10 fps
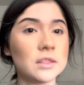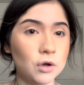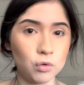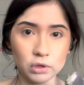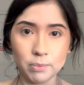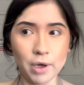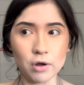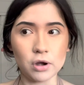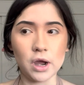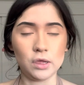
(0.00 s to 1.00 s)
the only
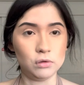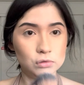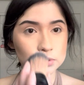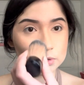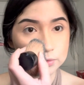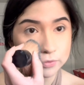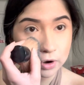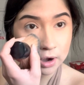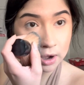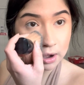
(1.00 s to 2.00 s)
powder I used so
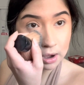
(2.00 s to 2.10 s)
far.